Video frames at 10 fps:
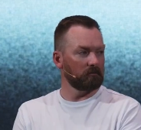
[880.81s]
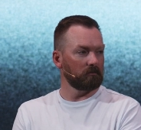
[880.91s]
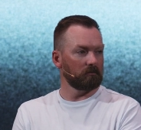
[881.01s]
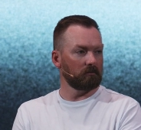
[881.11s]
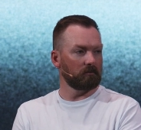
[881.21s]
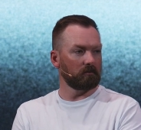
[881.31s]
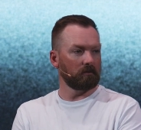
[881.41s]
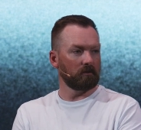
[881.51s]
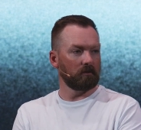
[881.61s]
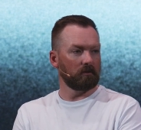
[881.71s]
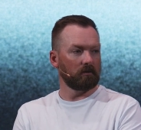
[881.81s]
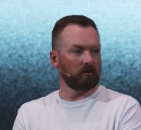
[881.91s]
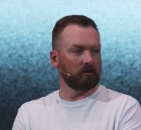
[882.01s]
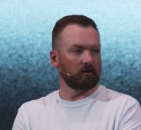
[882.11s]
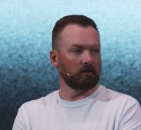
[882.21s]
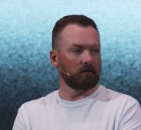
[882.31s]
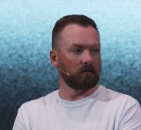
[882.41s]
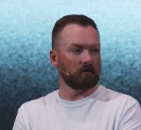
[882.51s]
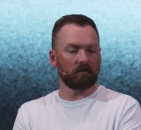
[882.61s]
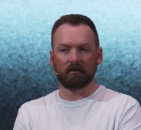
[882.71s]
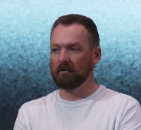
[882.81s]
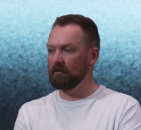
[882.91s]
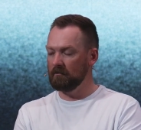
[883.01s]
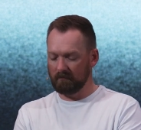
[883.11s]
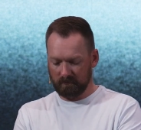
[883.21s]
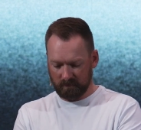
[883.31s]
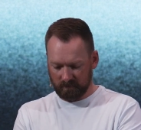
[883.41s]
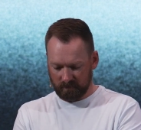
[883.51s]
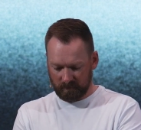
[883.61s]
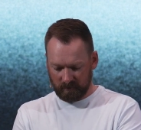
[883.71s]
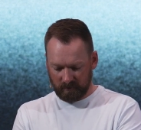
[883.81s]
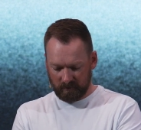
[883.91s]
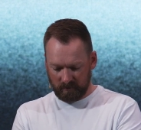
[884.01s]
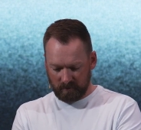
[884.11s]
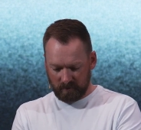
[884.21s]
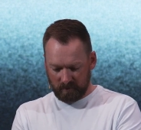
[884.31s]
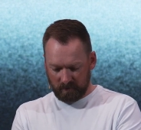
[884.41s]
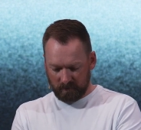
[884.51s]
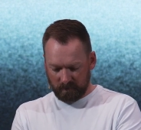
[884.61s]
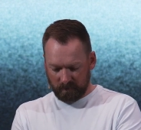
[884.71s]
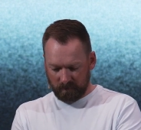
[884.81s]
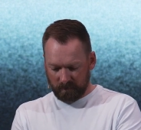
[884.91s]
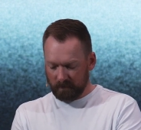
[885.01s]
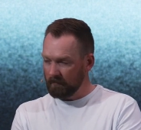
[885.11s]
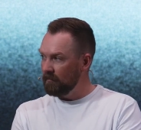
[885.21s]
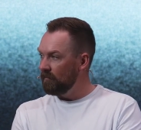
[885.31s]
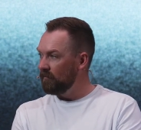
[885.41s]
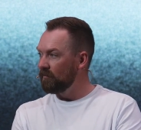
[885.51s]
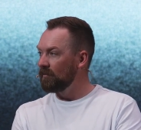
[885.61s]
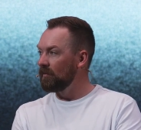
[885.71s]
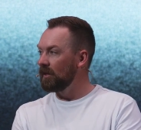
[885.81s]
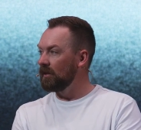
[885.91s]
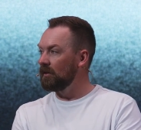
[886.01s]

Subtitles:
Nobody speaks.